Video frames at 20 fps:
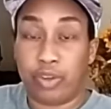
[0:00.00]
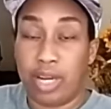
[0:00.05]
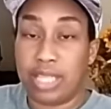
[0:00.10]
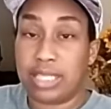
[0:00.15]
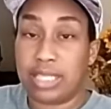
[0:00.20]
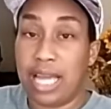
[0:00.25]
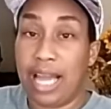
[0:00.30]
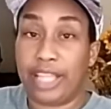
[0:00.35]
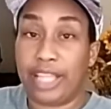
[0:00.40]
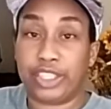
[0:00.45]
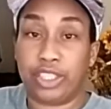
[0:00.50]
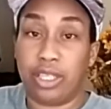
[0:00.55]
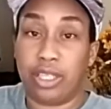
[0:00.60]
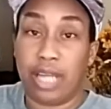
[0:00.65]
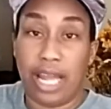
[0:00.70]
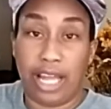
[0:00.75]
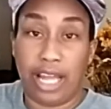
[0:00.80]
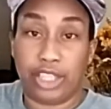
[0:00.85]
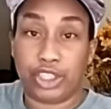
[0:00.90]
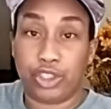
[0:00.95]

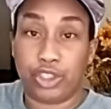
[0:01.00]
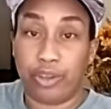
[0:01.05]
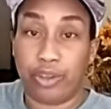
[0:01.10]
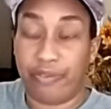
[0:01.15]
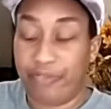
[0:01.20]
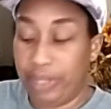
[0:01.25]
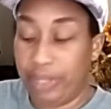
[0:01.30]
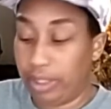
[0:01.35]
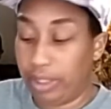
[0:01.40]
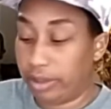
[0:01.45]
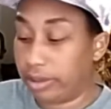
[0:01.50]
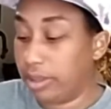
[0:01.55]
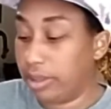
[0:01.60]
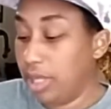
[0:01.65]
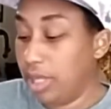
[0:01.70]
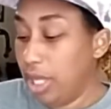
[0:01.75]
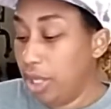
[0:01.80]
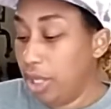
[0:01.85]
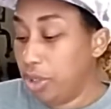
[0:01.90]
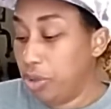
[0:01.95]
transaction as your
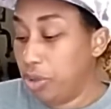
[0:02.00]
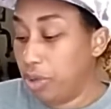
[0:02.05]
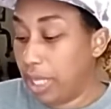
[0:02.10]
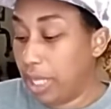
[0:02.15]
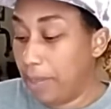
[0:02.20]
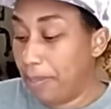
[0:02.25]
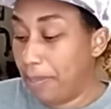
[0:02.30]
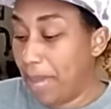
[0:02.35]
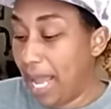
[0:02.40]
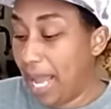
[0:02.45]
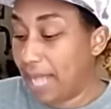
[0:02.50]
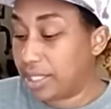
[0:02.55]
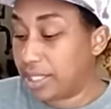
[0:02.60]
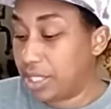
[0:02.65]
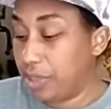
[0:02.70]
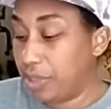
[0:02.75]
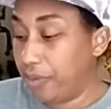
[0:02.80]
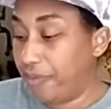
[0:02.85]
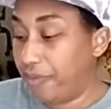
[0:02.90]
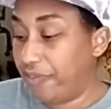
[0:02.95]
filler. You'll get back
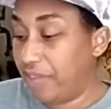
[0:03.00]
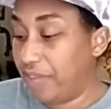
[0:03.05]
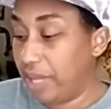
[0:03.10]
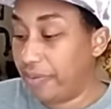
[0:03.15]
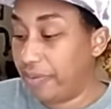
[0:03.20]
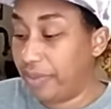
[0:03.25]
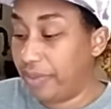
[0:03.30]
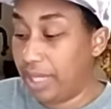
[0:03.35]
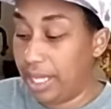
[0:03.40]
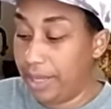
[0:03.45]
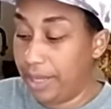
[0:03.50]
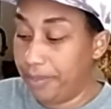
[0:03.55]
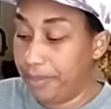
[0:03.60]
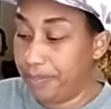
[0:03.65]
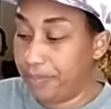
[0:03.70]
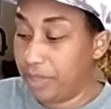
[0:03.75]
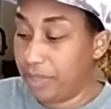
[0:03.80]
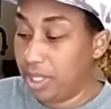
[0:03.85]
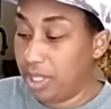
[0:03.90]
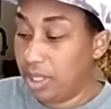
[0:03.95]
to 50.
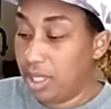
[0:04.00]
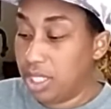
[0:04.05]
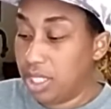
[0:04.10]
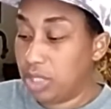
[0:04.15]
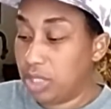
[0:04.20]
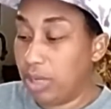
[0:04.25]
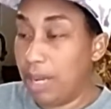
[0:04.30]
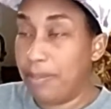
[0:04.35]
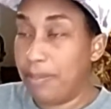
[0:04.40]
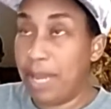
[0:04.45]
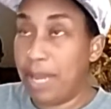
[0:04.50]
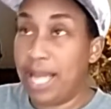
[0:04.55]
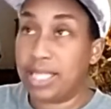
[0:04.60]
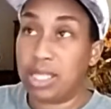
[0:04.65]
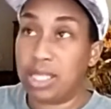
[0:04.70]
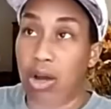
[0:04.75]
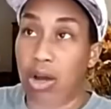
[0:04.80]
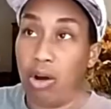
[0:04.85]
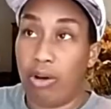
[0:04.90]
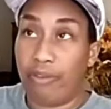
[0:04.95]
So that
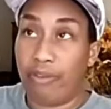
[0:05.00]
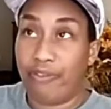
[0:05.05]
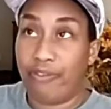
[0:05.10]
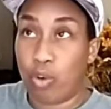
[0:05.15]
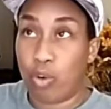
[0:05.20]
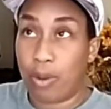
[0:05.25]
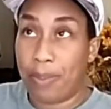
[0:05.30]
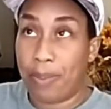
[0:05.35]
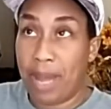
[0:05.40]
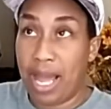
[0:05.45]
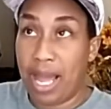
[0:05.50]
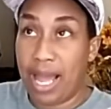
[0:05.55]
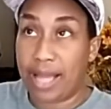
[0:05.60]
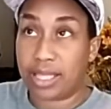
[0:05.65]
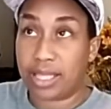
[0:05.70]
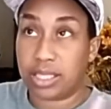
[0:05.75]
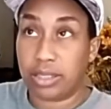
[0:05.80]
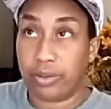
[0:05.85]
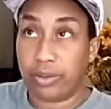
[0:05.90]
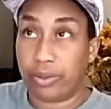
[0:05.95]
makes all four
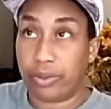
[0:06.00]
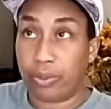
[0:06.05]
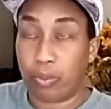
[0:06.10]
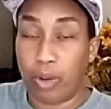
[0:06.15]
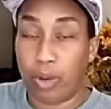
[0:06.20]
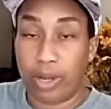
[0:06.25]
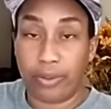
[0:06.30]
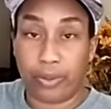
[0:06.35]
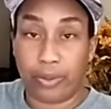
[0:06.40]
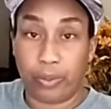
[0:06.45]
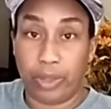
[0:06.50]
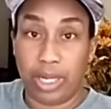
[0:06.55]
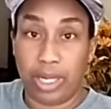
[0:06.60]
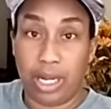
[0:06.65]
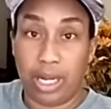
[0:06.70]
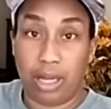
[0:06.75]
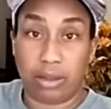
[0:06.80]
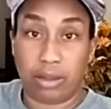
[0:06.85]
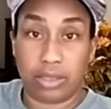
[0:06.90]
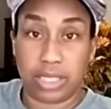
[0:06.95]
packs were at
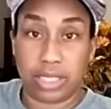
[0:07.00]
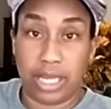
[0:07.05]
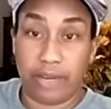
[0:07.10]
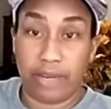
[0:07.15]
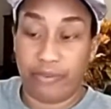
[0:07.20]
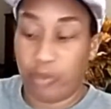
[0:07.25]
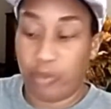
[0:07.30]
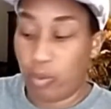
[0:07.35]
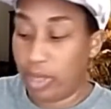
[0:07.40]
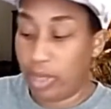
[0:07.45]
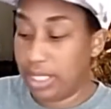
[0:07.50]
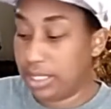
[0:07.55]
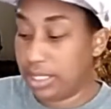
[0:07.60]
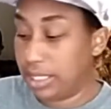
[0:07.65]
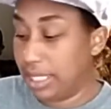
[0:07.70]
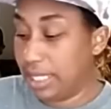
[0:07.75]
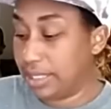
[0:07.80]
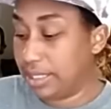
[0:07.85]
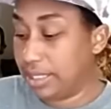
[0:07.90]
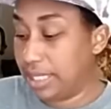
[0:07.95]

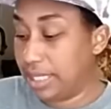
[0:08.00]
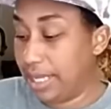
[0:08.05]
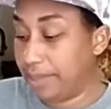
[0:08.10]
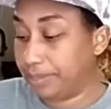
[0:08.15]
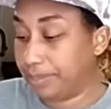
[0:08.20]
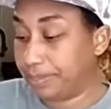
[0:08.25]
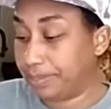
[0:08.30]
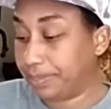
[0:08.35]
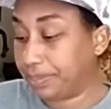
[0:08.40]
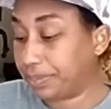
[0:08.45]
$3.46.